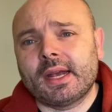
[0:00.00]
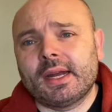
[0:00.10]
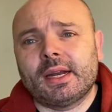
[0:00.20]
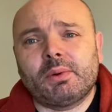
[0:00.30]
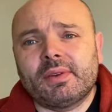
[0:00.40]

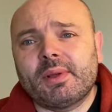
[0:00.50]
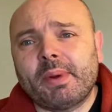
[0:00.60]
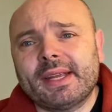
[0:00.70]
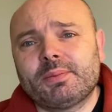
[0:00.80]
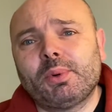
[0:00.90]
Now, one of the
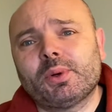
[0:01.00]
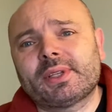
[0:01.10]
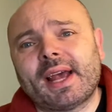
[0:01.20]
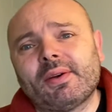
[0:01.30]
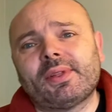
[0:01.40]
best books
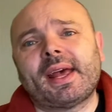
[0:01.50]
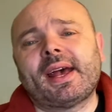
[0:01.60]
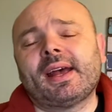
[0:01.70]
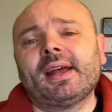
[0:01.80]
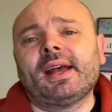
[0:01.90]
out
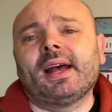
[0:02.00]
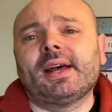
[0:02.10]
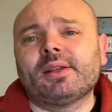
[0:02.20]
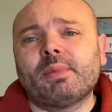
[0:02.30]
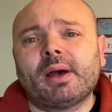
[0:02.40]
there at
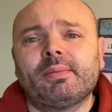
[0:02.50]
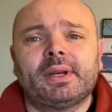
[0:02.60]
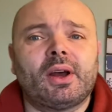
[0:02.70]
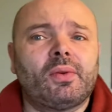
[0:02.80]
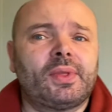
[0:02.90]
the moment
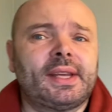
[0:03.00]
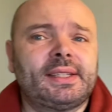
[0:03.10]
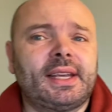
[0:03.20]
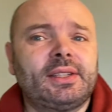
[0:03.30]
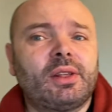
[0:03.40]
on this
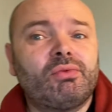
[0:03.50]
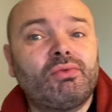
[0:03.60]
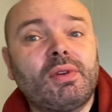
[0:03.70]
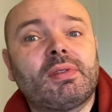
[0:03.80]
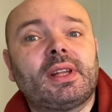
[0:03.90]
is The
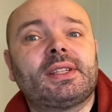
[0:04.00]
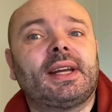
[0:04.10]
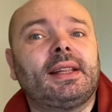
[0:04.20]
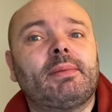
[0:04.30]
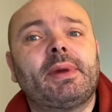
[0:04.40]
Ruthless
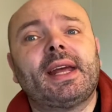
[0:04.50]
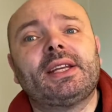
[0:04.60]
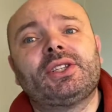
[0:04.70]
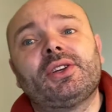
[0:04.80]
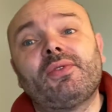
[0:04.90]

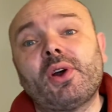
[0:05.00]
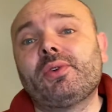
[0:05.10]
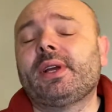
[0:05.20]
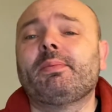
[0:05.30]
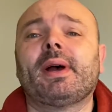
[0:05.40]
Elimination of
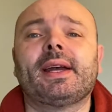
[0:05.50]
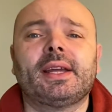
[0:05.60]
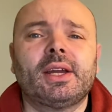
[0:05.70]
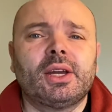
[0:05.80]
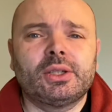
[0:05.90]
Hurry by
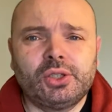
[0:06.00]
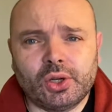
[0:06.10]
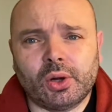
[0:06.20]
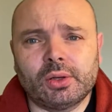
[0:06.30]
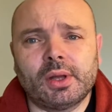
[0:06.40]

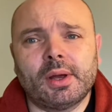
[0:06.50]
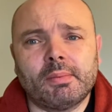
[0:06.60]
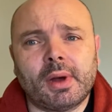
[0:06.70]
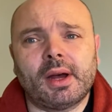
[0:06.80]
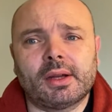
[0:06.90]
John
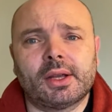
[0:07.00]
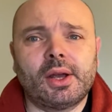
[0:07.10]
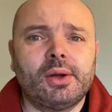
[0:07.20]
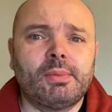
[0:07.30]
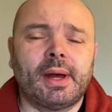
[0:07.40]
Mark
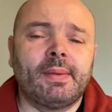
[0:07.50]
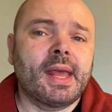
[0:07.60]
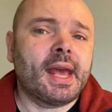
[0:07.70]
Comer.